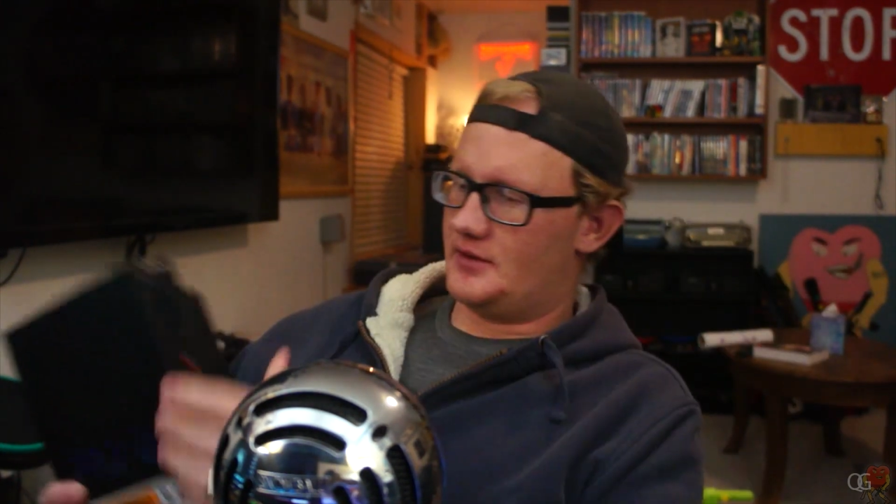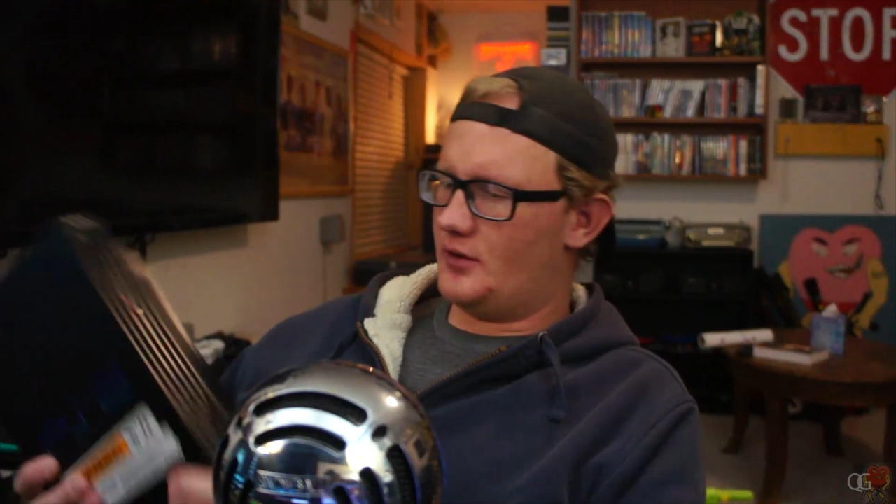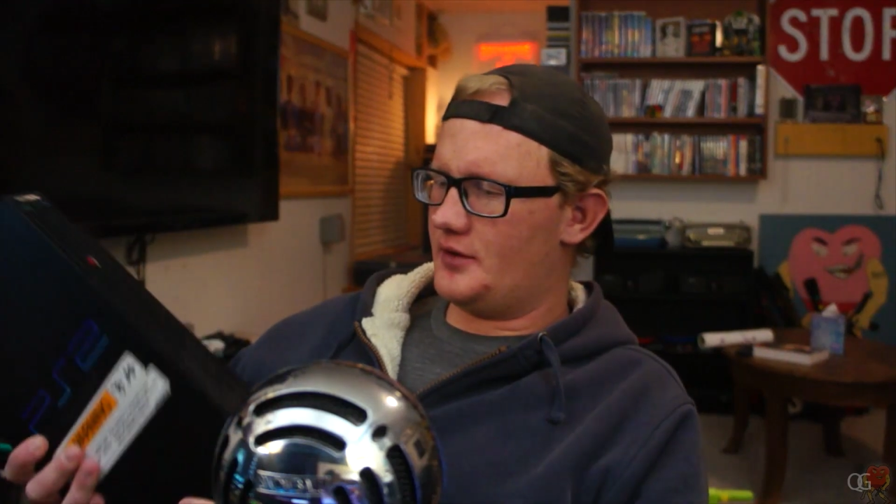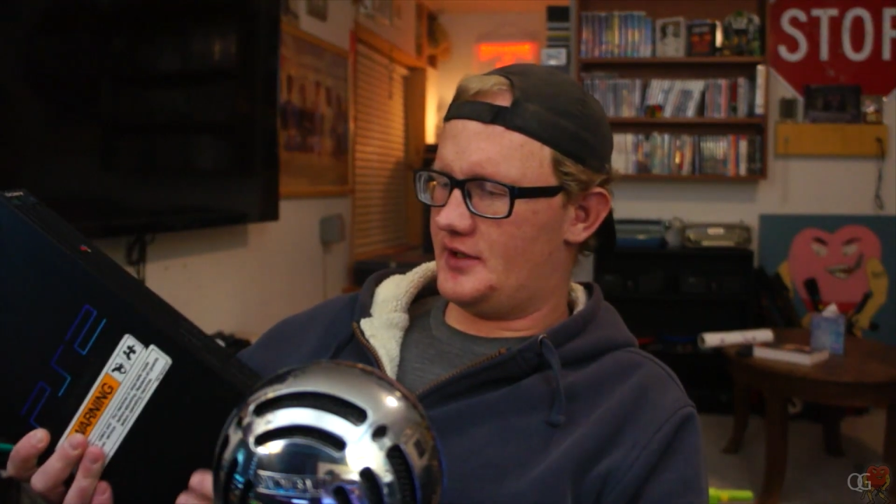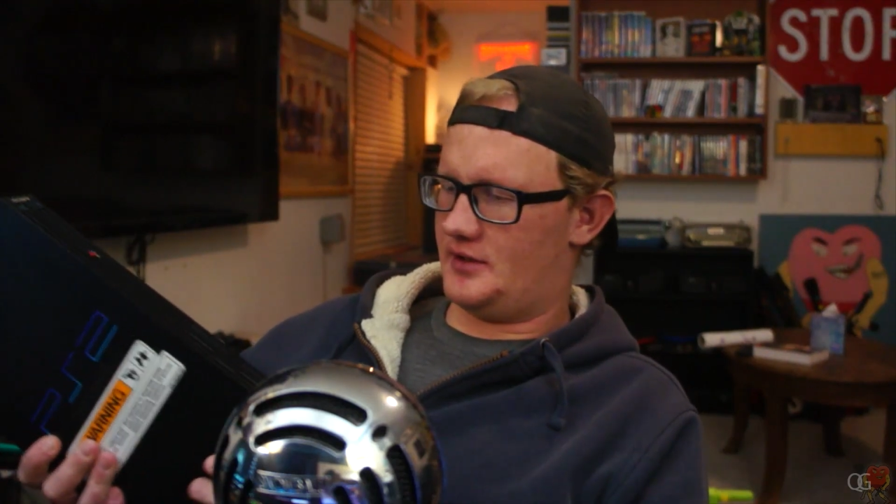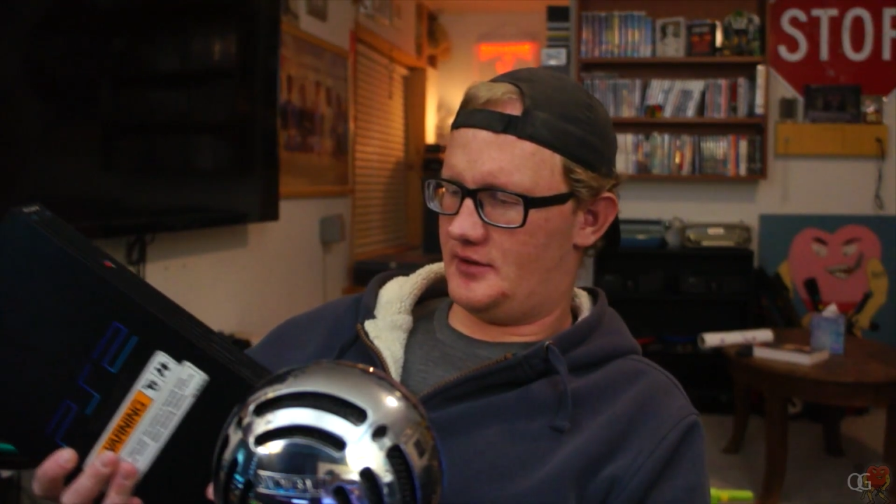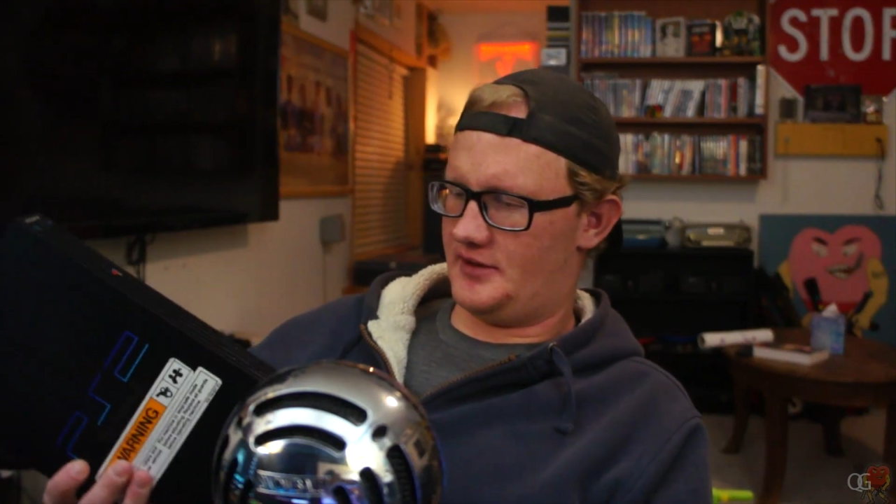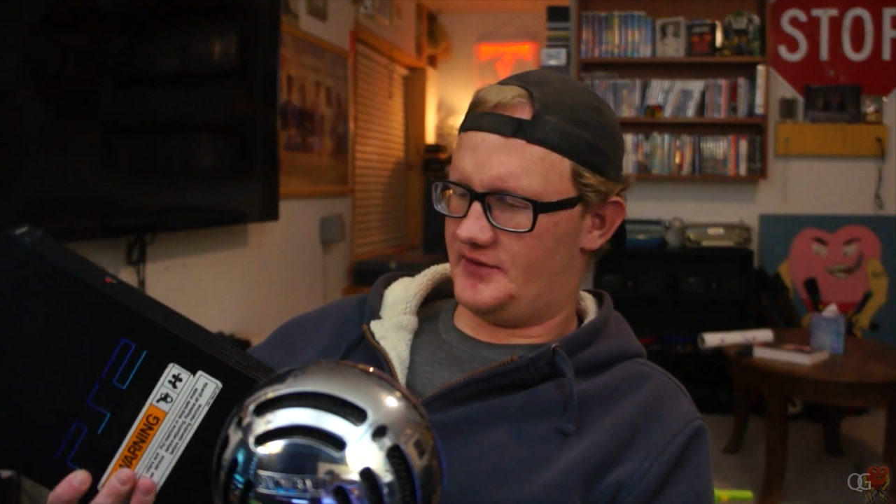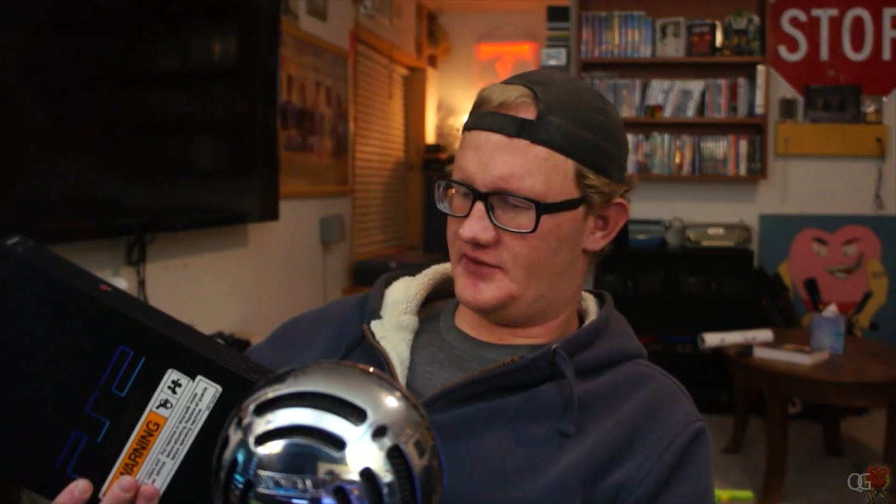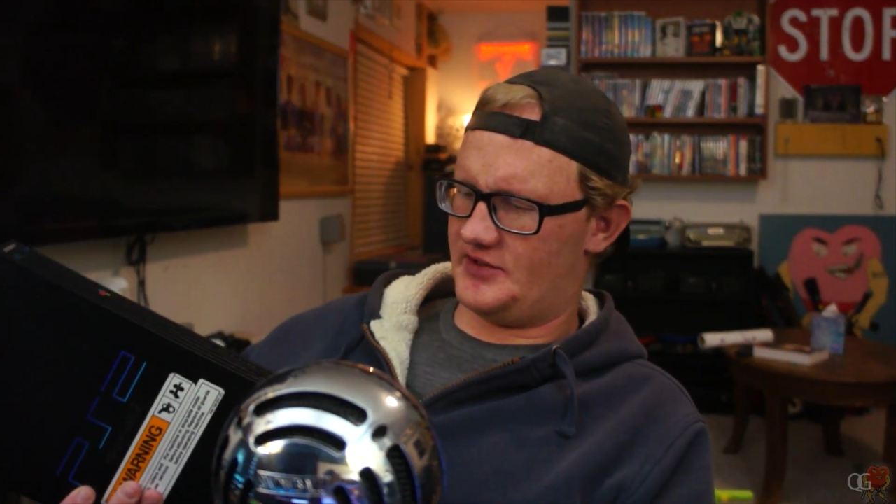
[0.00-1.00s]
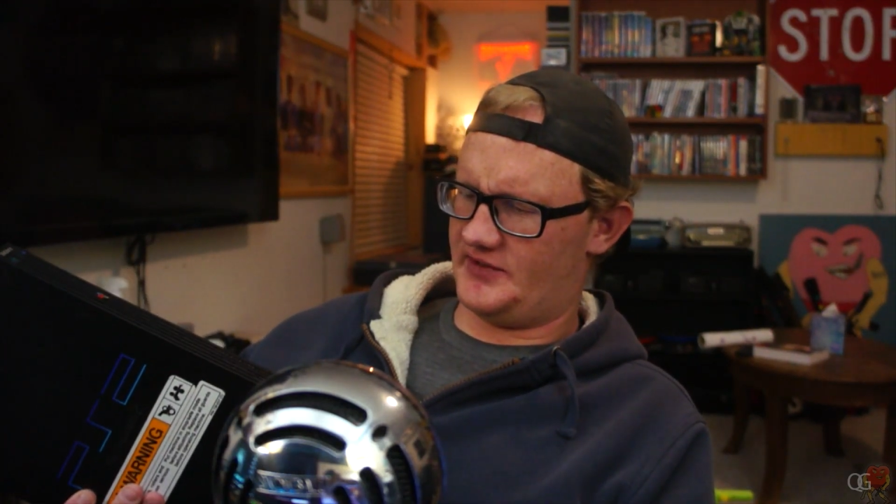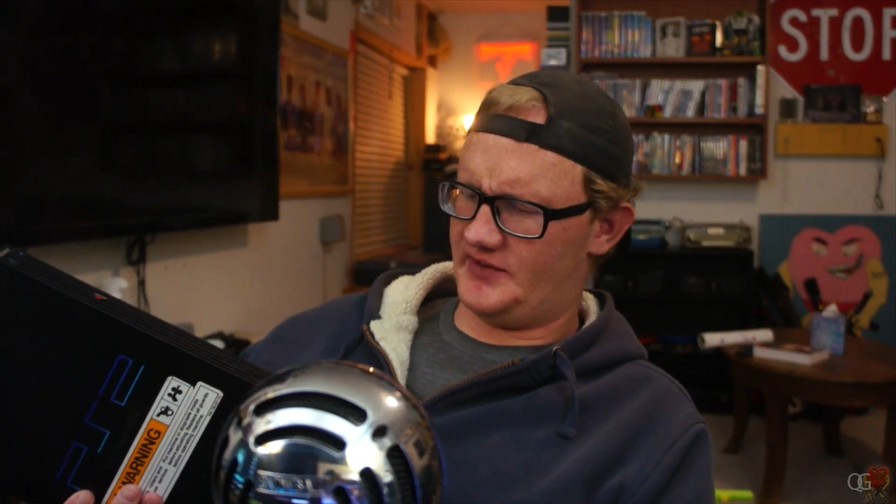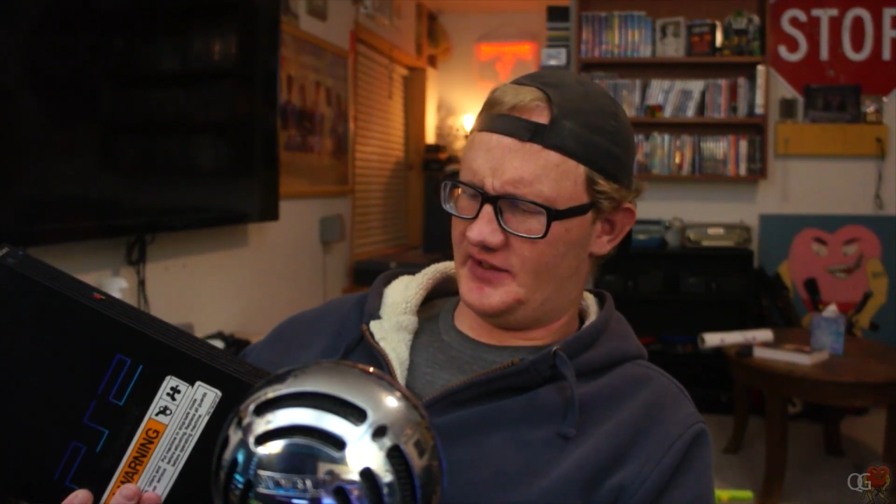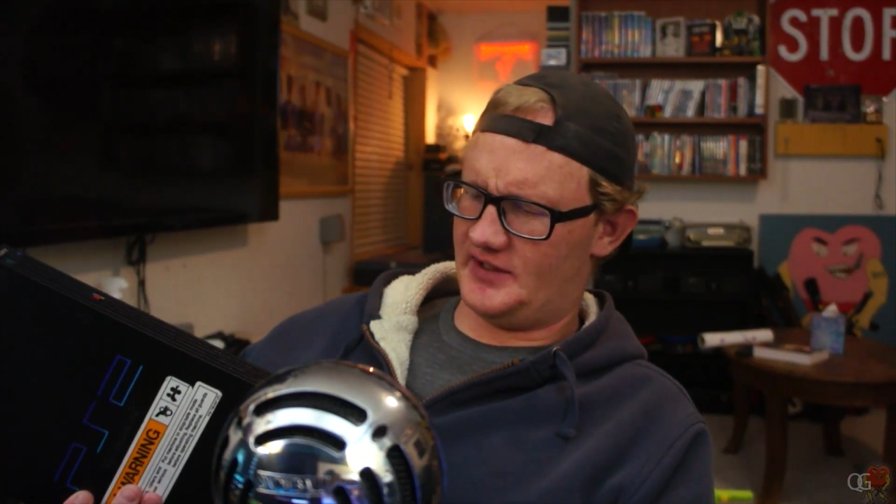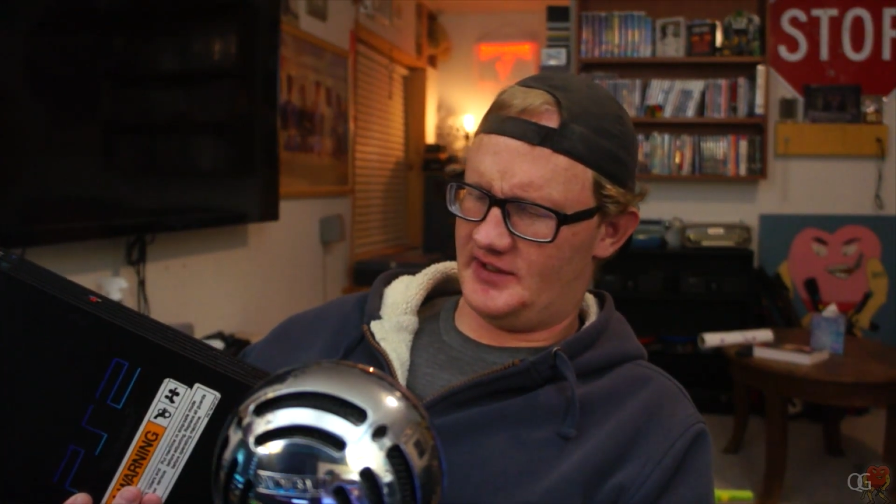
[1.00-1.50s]
The goal here is
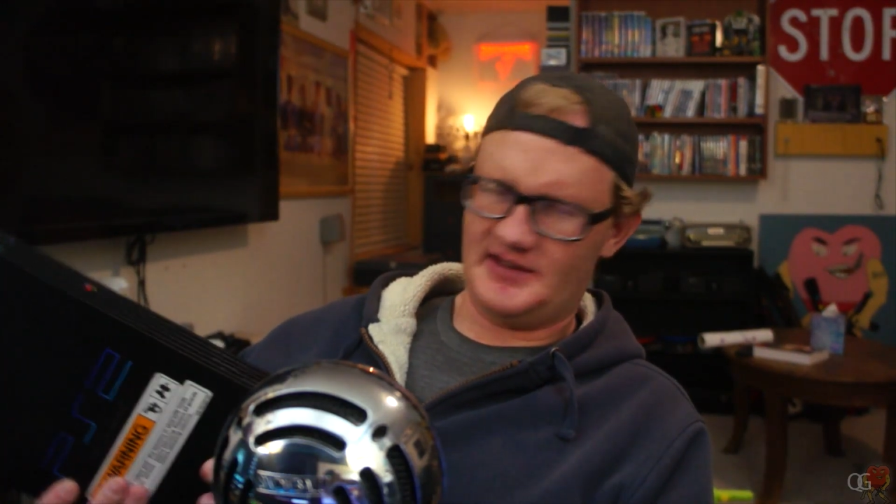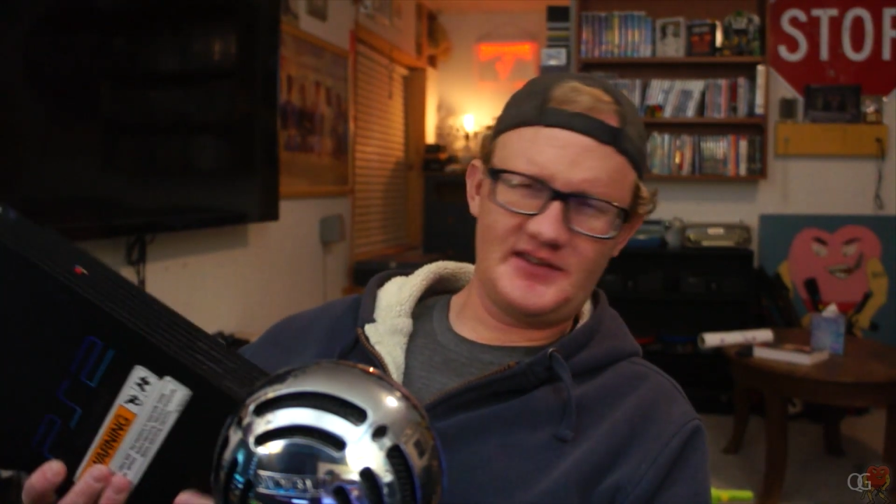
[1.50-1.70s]
just to